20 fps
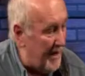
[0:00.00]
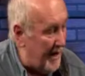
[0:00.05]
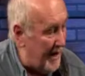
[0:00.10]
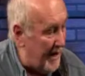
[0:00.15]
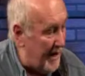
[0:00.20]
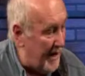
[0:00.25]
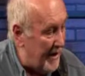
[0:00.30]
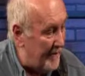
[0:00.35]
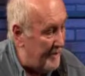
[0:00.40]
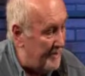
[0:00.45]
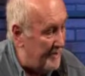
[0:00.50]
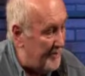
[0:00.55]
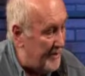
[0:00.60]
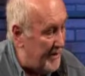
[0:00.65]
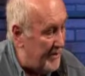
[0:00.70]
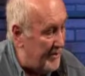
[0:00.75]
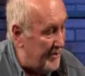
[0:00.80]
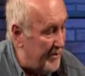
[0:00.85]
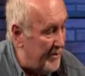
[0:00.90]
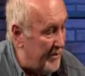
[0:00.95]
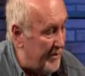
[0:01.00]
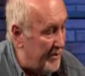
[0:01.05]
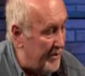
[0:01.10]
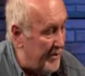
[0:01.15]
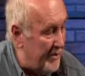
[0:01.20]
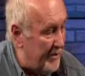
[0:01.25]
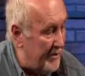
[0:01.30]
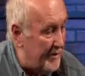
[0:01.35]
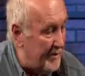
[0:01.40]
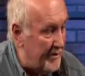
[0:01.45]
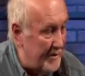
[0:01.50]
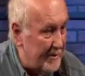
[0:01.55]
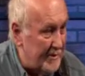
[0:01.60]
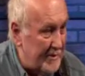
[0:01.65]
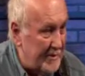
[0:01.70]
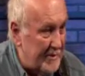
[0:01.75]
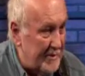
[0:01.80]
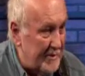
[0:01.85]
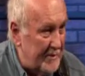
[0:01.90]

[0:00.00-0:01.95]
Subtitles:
And it's not much to turn it